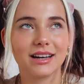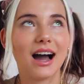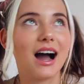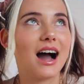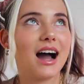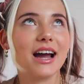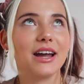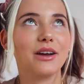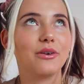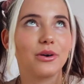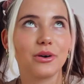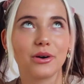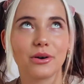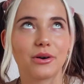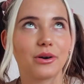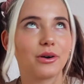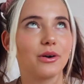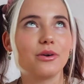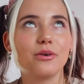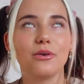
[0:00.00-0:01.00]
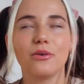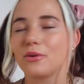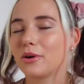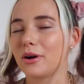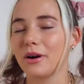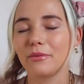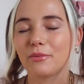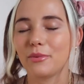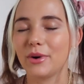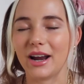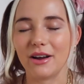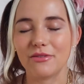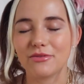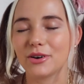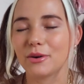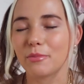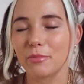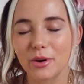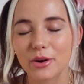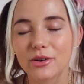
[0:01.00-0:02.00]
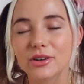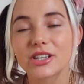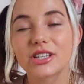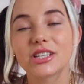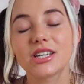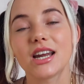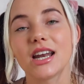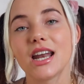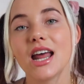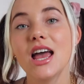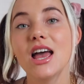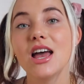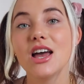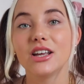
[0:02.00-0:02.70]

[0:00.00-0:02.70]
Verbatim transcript: guy or girl or whatever person